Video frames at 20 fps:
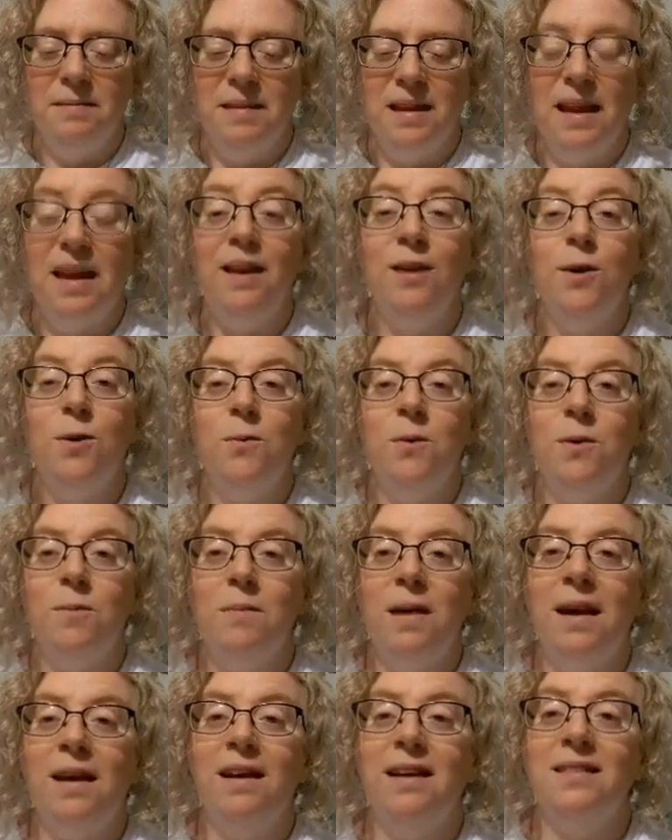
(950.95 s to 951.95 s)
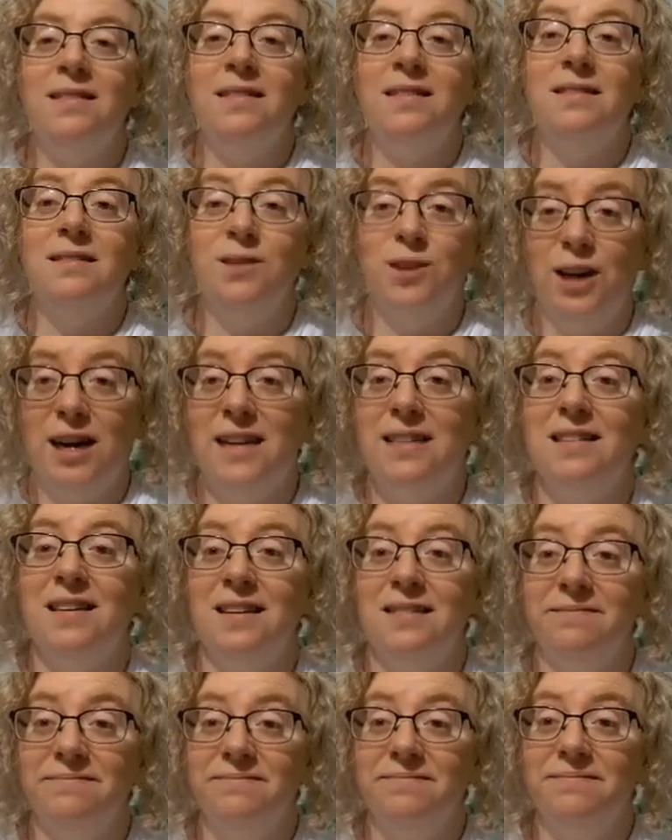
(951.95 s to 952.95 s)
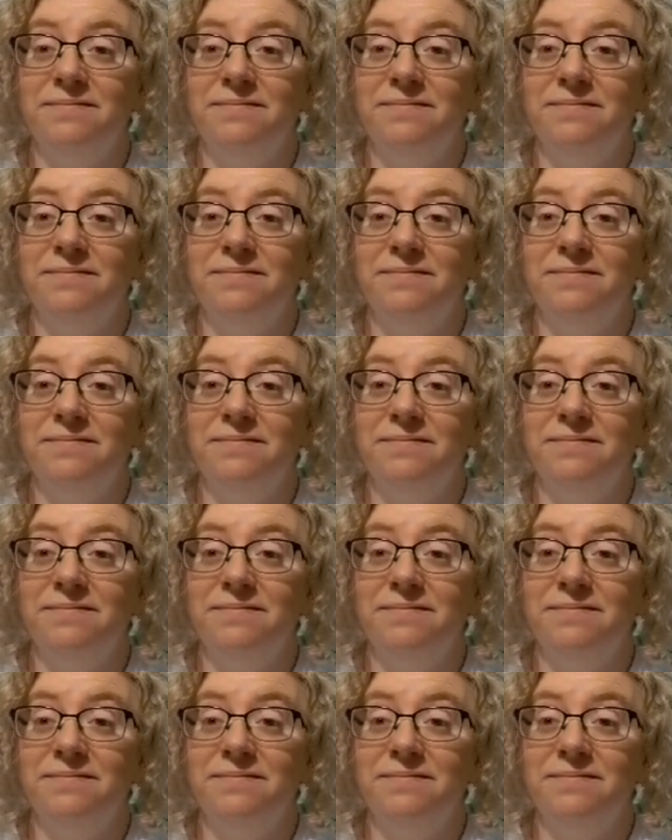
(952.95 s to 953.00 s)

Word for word: ego will make us crazy.